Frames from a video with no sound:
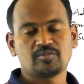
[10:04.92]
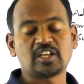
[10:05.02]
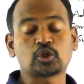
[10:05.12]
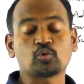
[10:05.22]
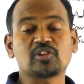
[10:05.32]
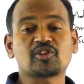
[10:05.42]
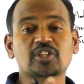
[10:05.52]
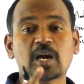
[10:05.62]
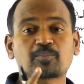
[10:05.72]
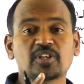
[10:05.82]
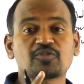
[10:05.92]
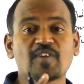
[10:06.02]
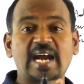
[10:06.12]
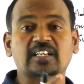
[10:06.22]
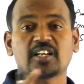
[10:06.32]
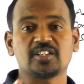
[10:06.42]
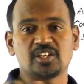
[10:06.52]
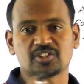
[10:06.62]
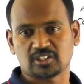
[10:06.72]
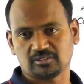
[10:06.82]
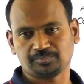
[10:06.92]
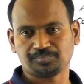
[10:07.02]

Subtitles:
The 12th chapter is factorization.